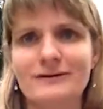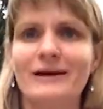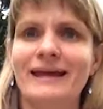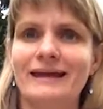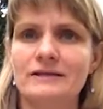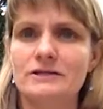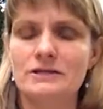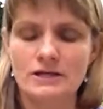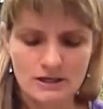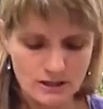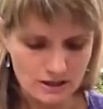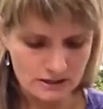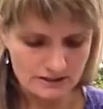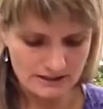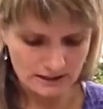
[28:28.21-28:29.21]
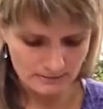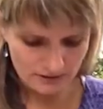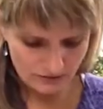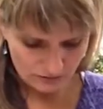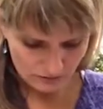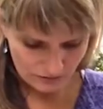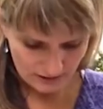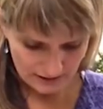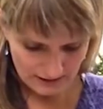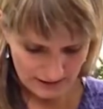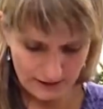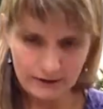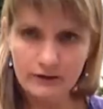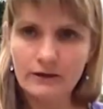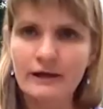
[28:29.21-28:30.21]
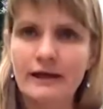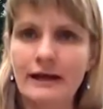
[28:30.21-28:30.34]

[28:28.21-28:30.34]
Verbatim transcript: inch centimeter cookie cutter